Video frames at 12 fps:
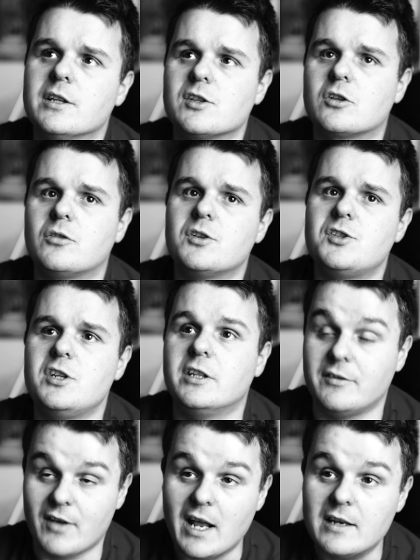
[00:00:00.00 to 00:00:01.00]
it's a Christian
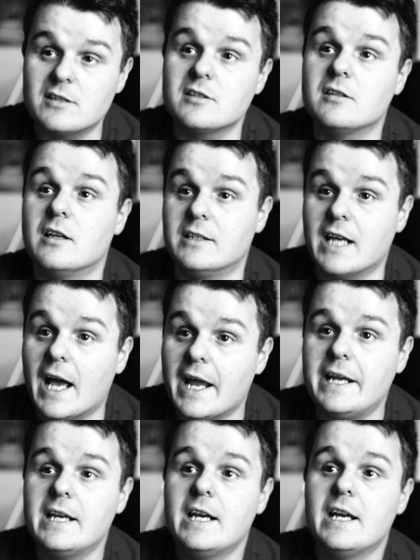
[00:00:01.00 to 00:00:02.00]
event, a
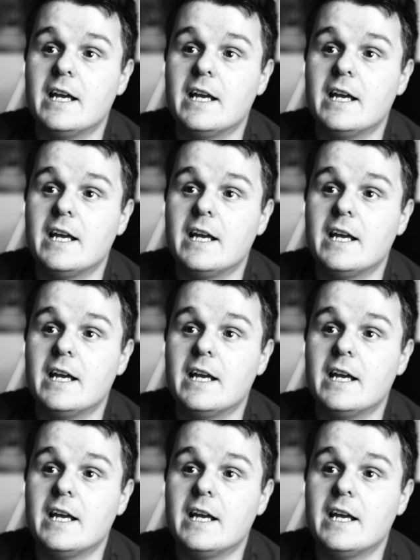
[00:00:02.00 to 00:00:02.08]
day,